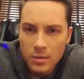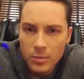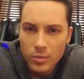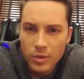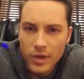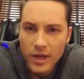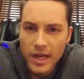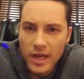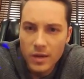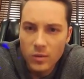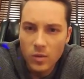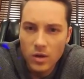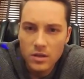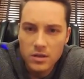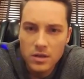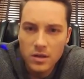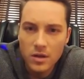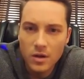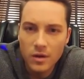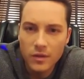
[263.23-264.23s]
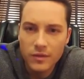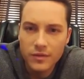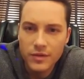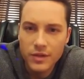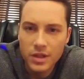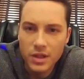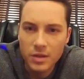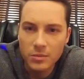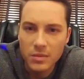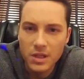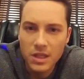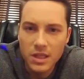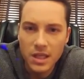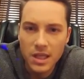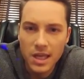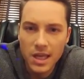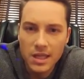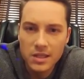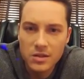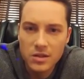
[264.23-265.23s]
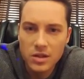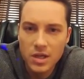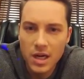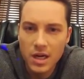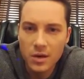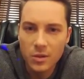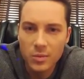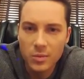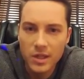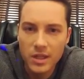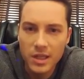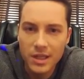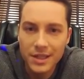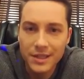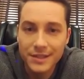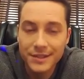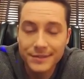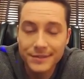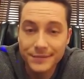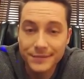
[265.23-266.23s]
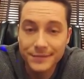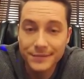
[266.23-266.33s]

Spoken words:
Brienne wants to know if she can meet the cast of Chicago PD.